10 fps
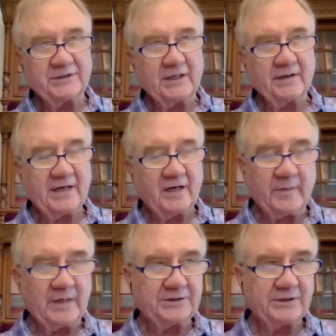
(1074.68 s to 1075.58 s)
say that. All
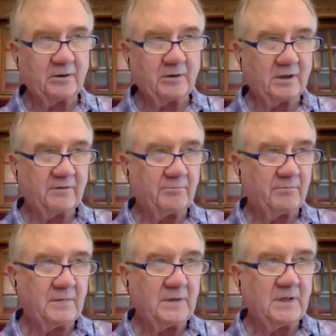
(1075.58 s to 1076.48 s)
my children
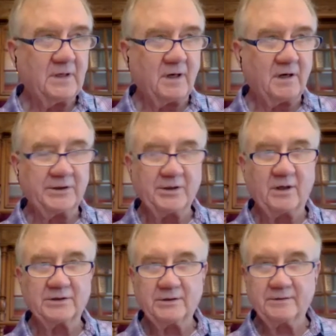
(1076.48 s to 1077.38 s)
are
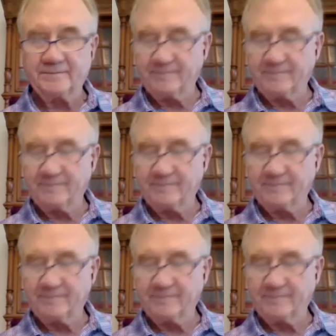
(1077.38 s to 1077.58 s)
adults.